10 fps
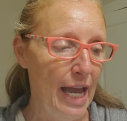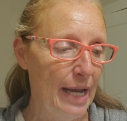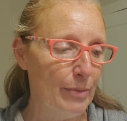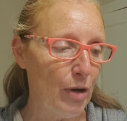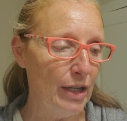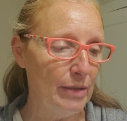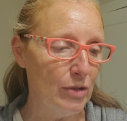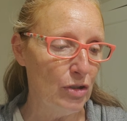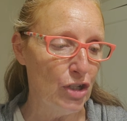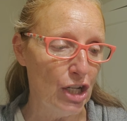and brought him
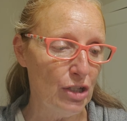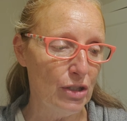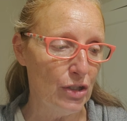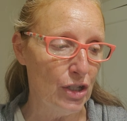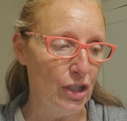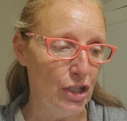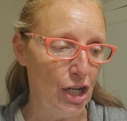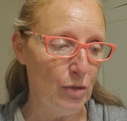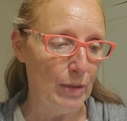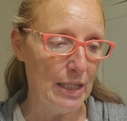to, judge, to the
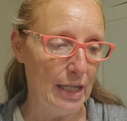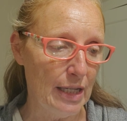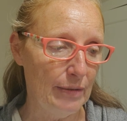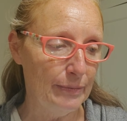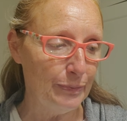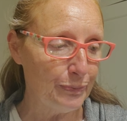judgment seat.